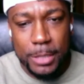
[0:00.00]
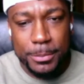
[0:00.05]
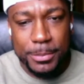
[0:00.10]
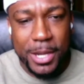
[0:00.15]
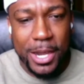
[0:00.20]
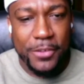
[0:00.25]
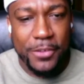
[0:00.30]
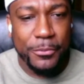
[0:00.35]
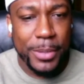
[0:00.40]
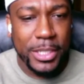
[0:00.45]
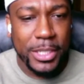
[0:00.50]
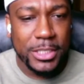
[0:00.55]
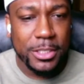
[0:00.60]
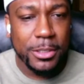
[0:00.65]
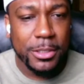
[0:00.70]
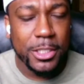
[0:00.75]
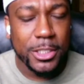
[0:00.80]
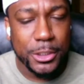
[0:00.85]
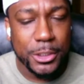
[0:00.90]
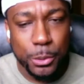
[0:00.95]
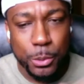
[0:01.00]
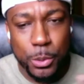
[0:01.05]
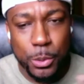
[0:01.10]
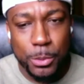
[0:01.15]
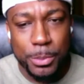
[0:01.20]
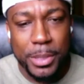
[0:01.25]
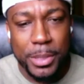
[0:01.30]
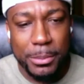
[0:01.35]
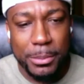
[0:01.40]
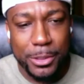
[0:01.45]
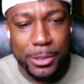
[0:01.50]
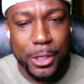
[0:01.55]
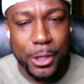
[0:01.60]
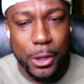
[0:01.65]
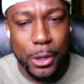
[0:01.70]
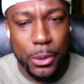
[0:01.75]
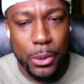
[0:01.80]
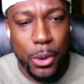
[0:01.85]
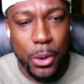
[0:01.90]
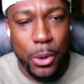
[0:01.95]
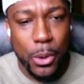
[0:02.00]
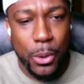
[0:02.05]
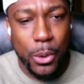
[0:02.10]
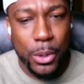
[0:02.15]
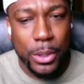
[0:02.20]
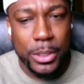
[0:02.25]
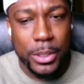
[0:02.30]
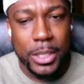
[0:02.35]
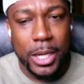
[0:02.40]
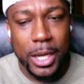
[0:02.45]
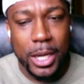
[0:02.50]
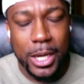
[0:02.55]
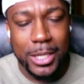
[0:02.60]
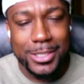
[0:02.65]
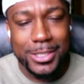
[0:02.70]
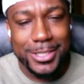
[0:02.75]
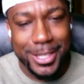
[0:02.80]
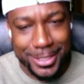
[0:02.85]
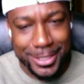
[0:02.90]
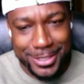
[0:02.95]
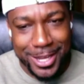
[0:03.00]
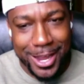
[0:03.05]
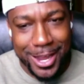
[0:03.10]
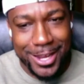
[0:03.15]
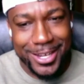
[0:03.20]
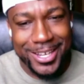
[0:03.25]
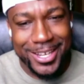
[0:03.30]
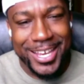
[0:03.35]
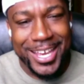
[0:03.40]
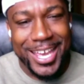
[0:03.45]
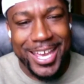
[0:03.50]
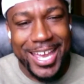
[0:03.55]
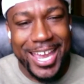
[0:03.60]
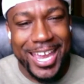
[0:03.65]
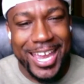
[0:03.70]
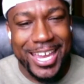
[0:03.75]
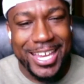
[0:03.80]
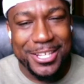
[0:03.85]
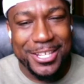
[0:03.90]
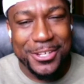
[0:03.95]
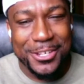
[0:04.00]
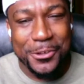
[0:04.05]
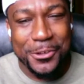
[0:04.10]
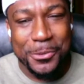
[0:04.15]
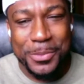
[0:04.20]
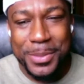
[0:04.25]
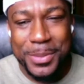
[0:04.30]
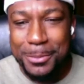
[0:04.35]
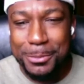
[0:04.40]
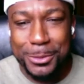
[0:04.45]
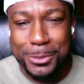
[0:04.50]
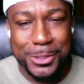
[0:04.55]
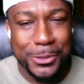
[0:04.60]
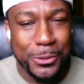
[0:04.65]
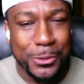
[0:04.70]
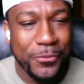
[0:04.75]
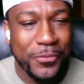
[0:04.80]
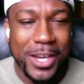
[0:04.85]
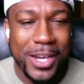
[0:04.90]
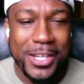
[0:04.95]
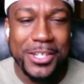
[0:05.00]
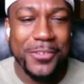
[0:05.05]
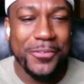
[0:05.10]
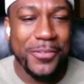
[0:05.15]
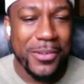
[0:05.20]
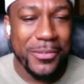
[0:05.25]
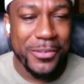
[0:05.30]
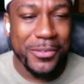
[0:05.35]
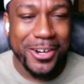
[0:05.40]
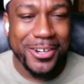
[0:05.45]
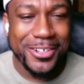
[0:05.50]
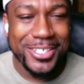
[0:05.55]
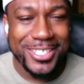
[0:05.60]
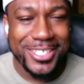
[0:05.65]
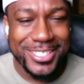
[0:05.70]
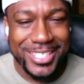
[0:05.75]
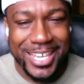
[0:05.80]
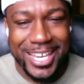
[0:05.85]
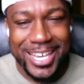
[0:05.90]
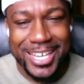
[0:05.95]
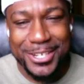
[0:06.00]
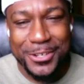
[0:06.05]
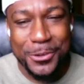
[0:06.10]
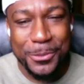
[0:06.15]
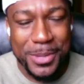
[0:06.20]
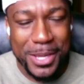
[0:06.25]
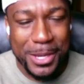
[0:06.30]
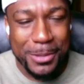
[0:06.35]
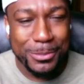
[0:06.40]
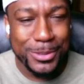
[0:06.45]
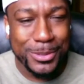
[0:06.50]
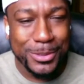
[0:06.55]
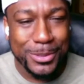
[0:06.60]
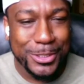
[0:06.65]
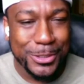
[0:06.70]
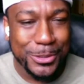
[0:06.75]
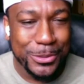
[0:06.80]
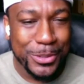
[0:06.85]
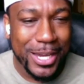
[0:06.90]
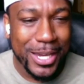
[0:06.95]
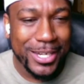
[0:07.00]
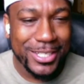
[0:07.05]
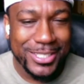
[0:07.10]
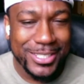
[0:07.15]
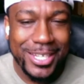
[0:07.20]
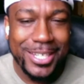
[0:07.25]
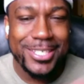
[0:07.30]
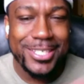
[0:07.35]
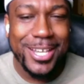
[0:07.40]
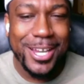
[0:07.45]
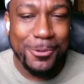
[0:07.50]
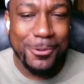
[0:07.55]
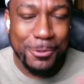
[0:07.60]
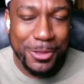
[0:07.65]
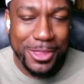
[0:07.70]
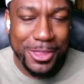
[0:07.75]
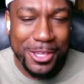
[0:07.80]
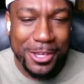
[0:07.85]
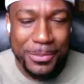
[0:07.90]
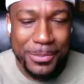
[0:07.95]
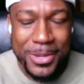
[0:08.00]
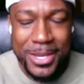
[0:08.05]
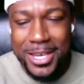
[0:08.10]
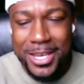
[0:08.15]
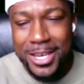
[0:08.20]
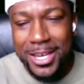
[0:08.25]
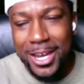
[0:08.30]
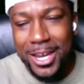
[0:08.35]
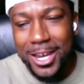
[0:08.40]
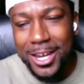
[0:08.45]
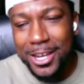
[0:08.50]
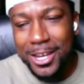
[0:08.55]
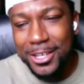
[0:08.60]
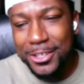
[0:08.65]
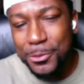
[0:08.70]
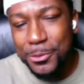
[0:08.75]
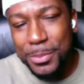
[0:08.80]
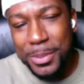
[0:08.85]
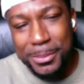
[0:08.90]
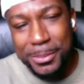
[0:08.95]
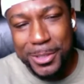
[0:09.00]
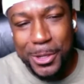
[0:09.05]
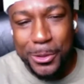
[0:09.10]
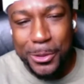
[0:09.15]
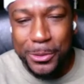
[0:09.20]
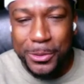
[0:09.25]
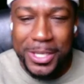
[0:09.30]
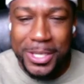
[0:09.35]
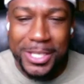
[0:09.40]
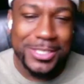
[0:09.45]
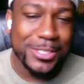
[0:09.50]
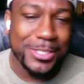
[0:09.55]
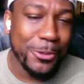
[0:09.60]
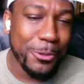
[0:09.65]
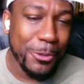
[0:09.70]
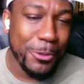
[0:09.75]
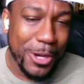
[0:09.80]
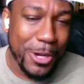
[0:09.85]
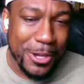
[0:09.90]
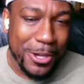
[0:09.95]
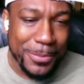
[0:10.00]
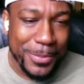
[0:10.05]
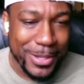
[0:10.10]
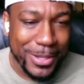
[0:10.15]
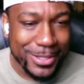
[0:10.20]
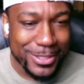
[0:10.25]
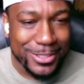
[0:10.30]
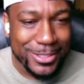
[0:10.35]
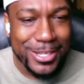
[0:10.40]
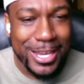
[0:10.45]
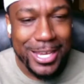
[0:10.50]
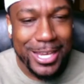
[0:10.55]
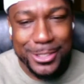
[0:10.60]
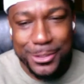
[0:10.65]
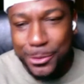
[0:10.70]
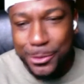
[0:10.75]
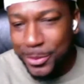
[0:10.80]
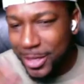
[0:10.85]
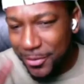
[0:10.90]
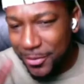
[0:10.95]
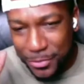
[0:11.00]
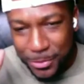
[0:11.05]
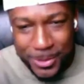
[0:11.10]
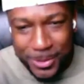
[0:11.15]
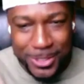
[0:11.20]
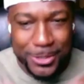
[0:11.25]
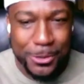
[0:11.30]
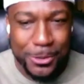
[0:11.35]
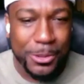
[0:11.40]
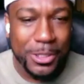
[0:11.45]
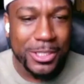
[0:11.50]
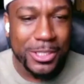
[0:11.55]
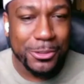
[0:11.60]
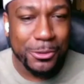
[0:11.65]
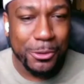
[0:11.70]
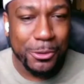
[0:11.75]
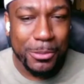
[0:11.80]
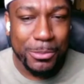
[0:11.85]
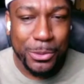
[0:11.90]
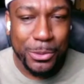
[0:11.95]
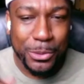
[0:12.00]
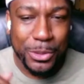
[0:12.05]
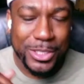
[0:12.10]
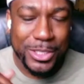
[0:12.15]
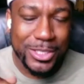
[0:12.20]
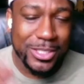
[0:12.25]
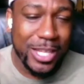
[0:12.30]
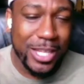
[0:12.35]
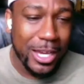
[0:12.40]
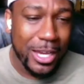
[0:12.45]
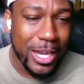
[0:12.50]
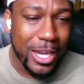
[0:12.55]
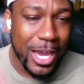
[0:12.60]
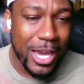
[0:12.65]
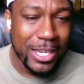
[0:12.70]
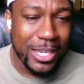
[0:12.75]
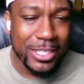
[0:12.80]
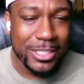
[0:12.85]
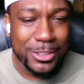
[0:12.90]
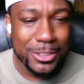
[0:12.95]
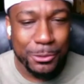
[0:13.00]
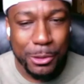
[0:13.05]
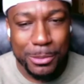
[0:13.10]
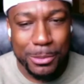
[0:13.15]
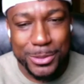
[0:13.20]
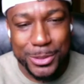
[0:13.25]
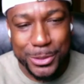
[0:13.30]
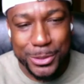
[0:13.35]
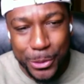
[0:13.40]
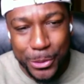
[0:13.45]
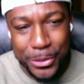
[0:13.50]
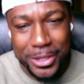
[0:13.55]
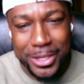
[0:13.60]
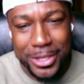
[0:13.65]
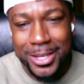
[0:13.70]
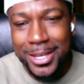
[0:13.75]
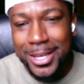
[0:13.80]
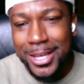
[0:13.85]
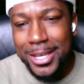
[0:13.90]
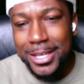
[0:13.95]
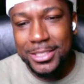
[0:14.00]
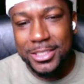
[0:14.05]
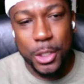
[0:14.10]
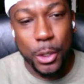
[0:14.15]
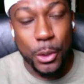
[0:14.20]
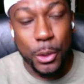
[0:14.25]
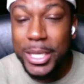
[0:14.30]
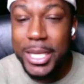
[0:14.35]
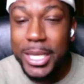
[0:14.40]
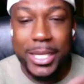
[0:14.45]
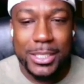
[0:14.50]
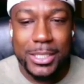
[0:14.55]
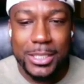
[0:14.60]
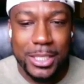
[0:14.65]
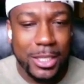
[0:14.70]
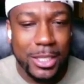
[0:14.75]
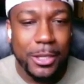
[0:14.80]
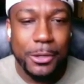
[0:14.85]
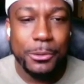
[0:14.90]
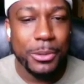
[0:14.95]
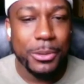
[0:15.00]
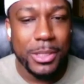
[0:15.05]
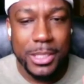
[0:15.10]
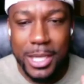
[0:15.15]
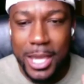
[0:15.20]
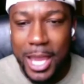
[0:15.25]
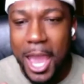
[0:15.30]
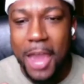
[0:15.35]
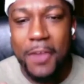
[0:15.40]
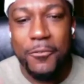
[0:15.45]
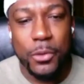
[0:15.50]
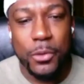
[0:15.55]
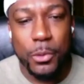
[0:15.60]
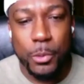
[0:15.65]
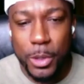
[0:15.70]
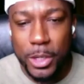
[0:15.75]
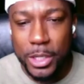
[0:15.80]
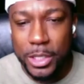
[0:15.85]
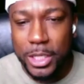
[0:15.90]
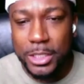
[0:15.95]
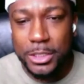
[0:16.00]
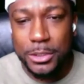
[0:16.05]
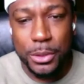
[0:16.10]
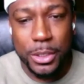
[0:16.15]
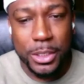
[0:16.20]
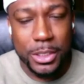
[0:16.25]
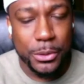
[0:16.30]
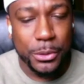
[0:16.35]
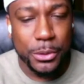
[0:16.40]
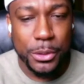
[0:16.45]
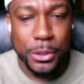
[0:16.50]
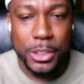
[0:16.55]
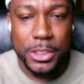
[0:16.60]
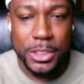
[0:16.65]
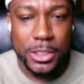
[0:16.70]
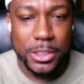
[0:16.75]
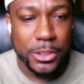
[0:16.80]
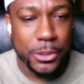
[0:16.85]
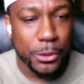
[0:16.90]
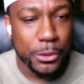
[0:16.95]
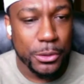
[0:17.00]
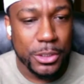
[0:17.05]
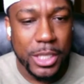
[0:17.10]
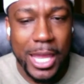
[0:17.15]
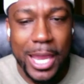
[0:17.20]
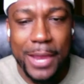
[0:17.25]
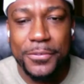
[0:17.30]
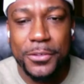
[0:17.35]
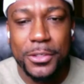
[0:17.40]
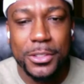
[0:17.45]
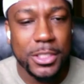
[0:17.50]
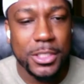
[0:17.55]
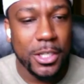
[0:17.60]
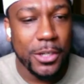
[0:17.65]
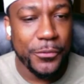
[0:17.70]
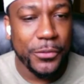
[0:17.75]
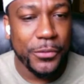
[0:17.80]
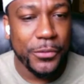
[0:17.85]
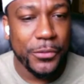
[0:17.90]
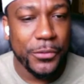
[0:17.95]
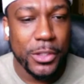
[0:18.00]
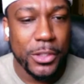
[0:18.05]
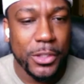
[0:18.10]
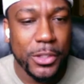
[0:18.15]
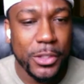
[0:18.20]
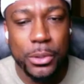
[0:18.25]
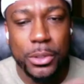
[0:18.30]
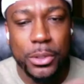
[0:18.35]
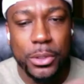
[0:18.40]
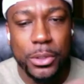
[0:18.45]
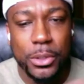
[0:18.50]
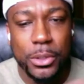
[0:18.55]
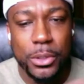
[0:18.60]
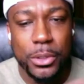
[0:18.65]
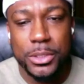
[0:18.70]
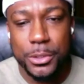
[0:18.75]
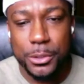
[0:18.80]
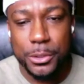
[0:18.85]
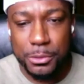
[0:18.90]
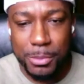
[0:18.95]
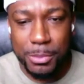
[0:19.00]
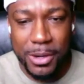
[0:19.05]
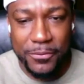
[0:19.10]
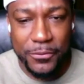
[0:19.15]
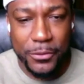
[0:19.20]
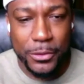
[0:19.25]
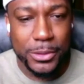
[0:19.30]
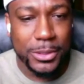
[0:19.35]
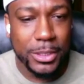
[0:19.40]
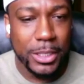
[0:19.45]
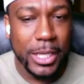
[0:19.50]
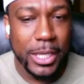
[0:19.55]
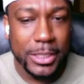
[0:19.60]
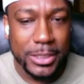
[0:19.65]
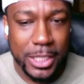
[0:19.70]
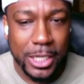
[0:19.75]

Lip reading: confirmation, because you will be able to go on TikTok, and you'll be able to find your favorite artists, and you'll be able to kind of TikTok with them. You'll be able to go on Instagram and do whatever you want to do on Instagram through this Instagram story. So it is literally everywhere that you can do. You could just search "Laughter is Good for the Soul," or you can search my first and last